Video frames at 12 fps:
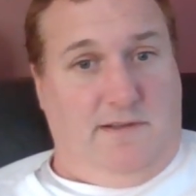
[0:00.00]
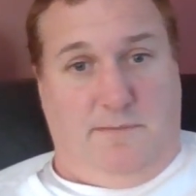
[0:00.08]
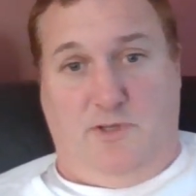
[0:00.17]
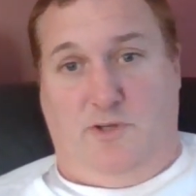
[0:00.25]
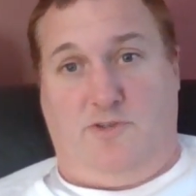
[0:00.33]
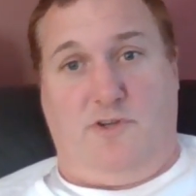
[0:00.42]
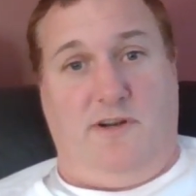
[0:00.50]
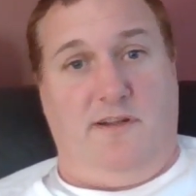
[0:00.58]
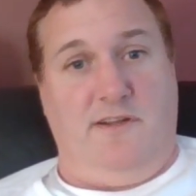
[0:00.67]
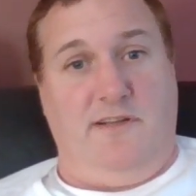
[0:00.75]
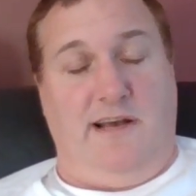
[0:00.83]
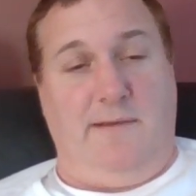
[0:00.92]
I'm not trying
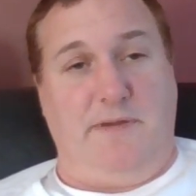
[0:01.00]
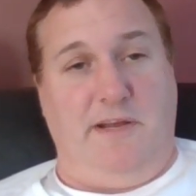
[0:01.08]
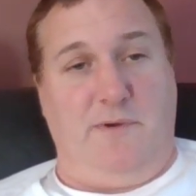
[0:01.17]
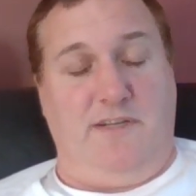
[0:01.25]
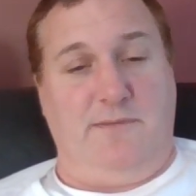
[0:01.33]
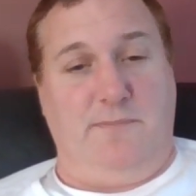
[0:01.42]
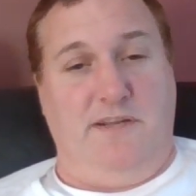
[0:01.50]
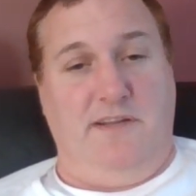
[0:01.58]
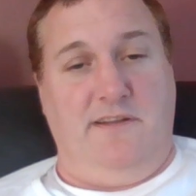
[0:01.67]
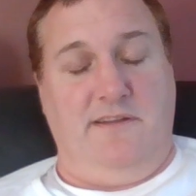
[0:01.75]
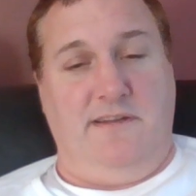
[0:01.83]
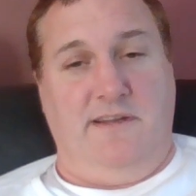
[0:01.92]
to harm anyone's
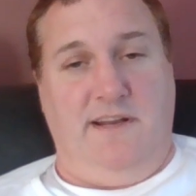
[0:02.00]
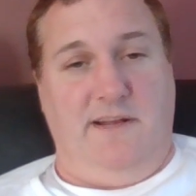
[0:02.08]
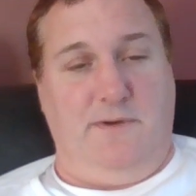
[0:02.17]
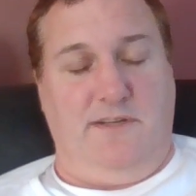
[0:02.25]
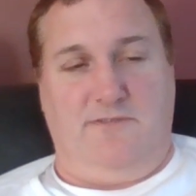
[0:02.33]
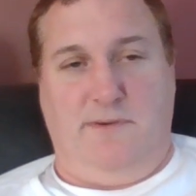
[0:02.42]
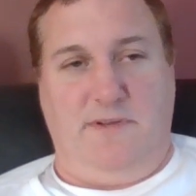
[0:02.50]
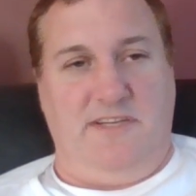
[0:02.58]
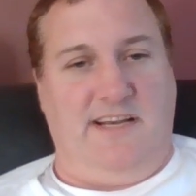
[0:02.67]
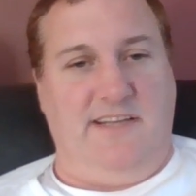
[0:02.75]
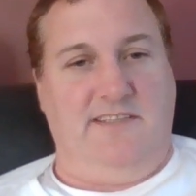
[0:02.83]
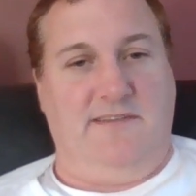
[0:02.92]
opinion, anyone's
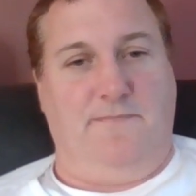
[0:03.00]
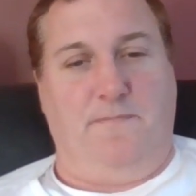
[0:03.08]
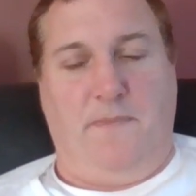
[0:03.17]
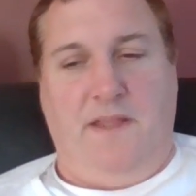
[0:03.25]
reputation.